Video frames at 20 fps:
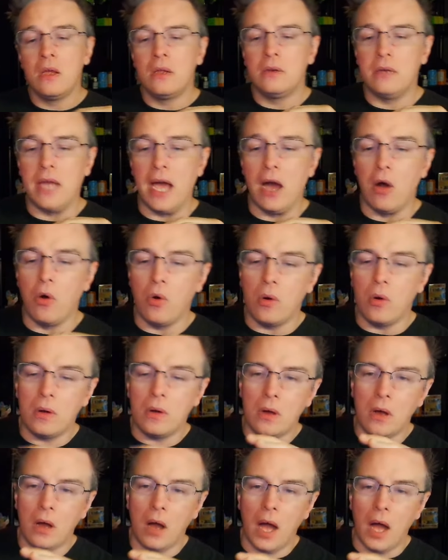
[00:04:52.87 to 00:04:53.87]
Now,
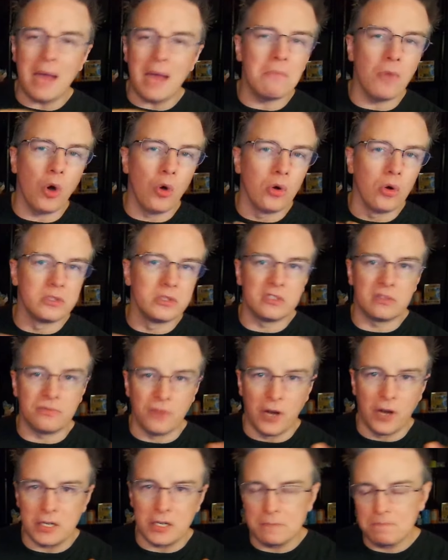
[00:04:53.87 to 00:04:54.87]
I'm old as
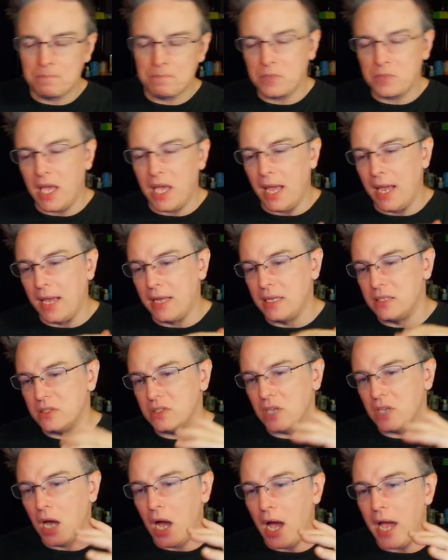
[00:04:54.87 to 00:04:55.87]
fuck,
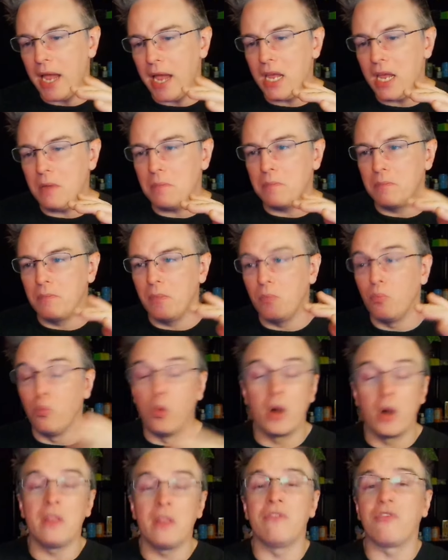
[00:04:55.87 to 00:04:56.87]
and I
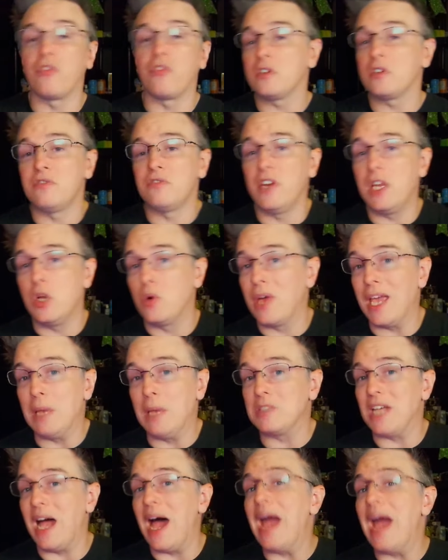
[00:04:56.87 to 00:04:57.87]
one of the first video
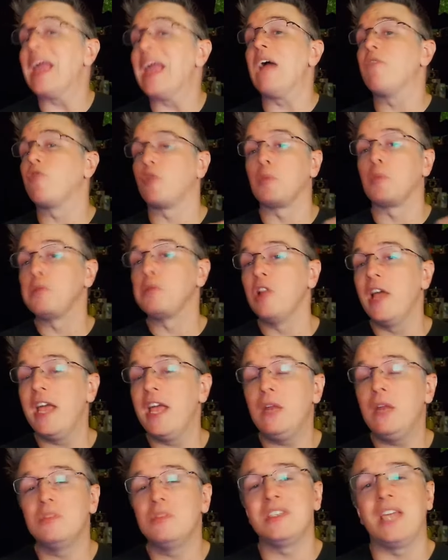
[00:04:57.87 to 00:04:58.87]
games I ever
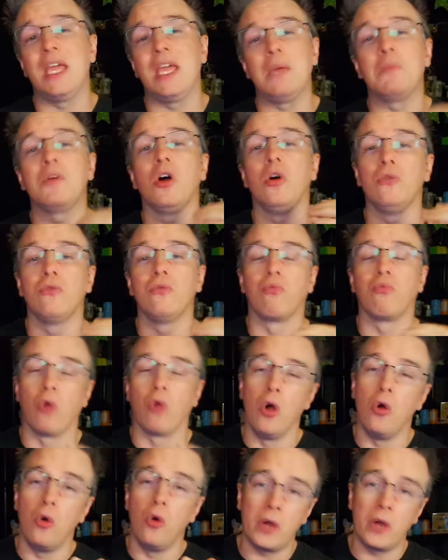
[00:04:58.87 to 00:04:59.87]
played was a game called
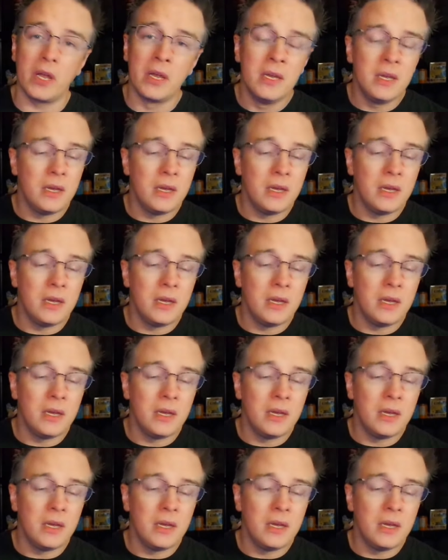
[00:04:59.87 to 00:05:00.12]
Rogue.